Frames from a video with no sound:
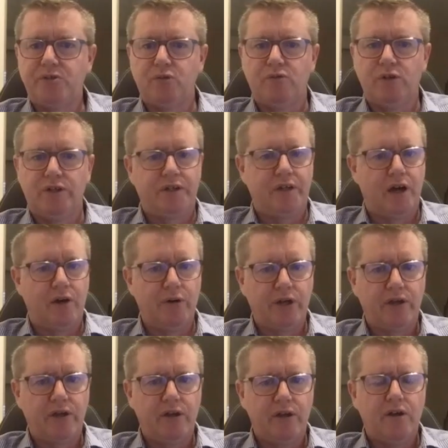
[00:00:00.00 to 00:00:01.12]
were really
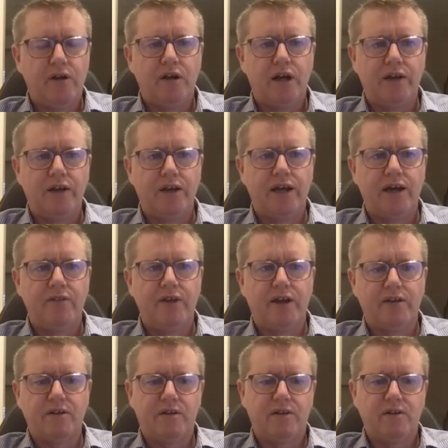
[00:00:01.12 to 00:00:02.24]
going and how
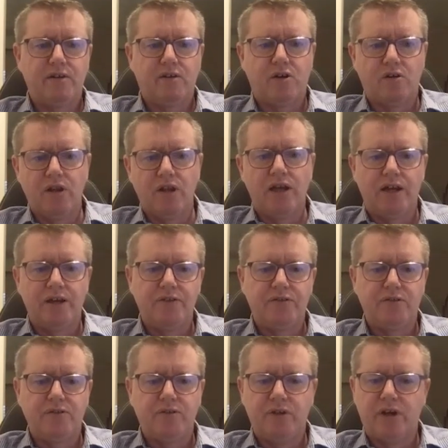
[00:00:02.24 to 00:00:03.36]
that correlated
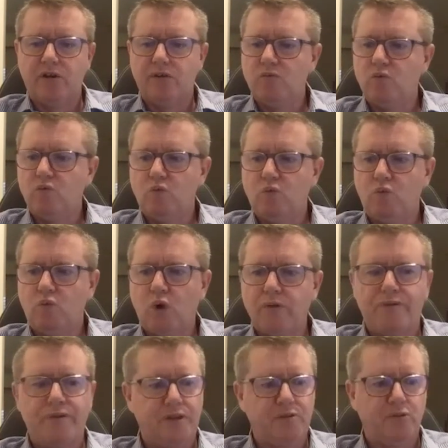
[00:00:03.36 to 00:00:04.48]
to, you know, what
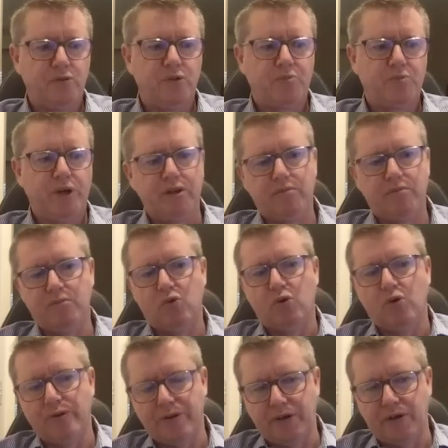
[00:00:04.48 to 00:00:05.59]
things we were spending
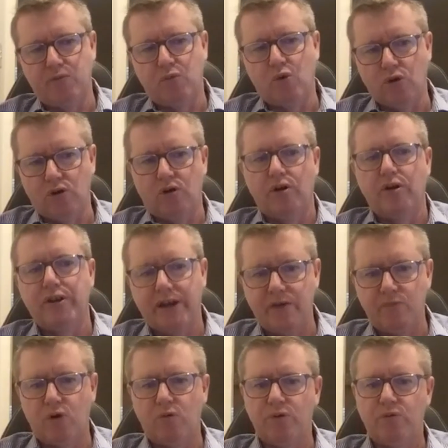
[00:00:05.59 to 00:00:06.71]
more on and
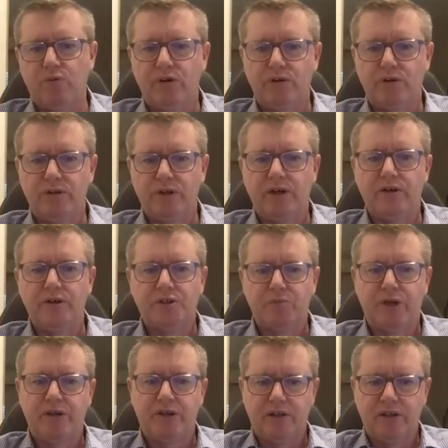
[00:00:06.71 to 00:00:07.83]
what we were, you know,
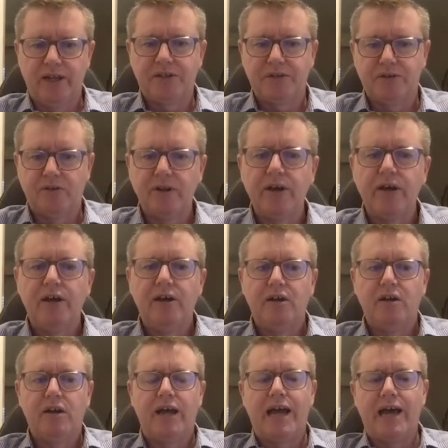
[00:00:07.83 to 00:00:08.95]
spending less on.
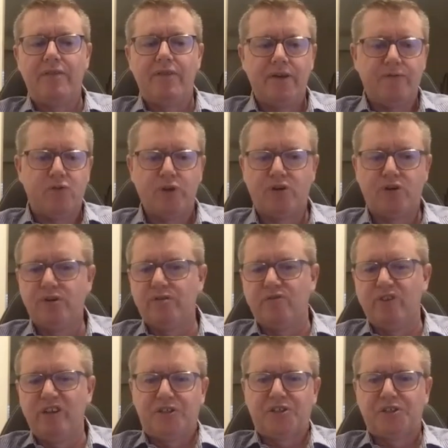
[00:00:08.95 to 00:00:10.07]
And therefore, we couldn't
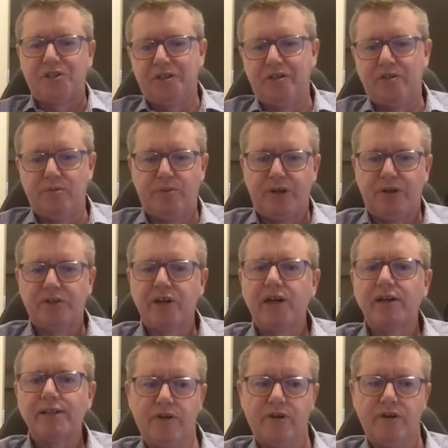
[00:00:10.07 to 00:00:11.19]
really see the picture.
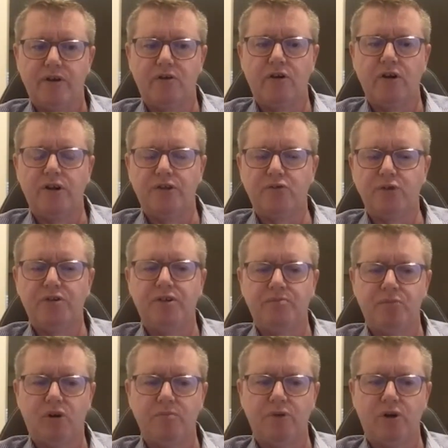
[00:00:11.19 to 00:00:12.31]
Kind of twigged in
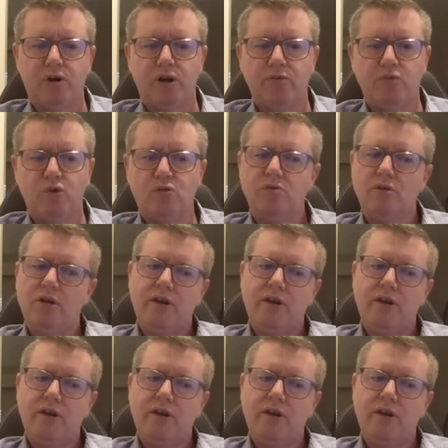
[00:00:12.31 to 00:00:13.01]
my mind, well,